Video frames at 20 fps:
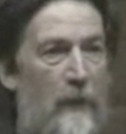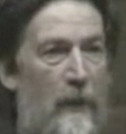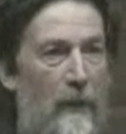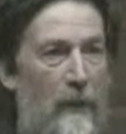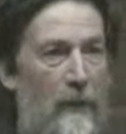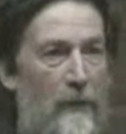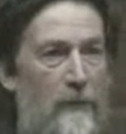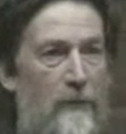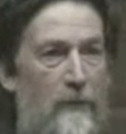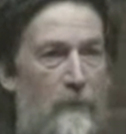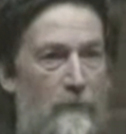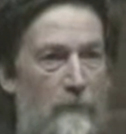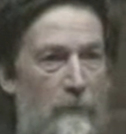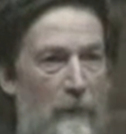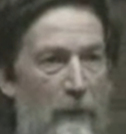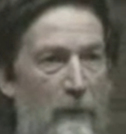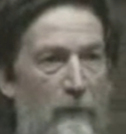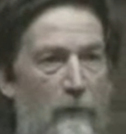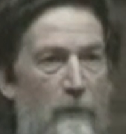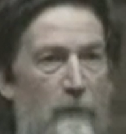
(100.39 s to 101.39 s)
and
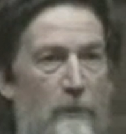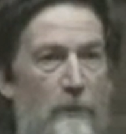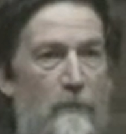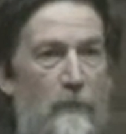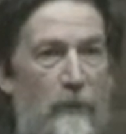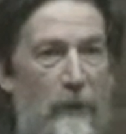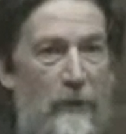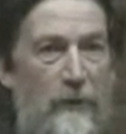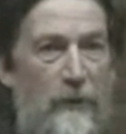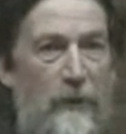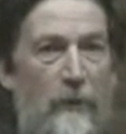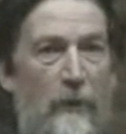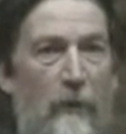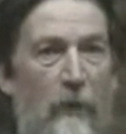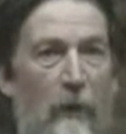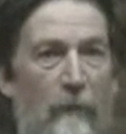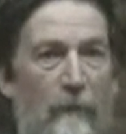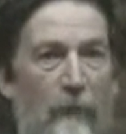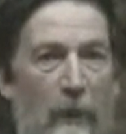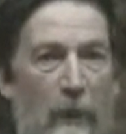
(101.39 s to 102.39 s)
rigorous picture
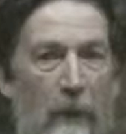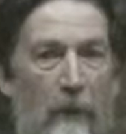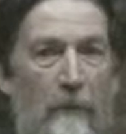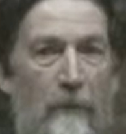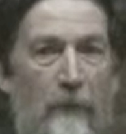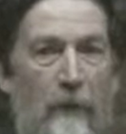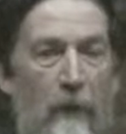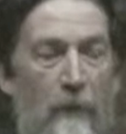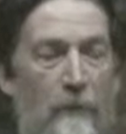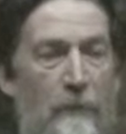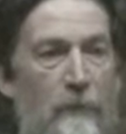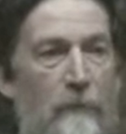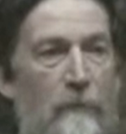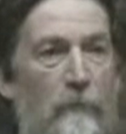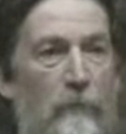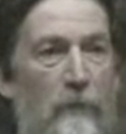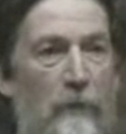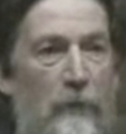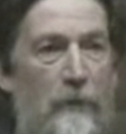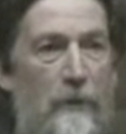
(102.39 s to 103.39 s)
of how the ocean
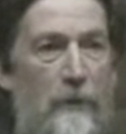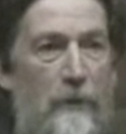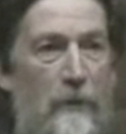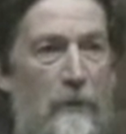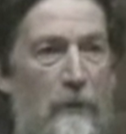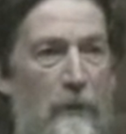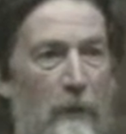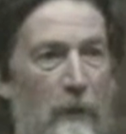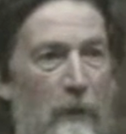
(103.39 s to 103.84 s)
works.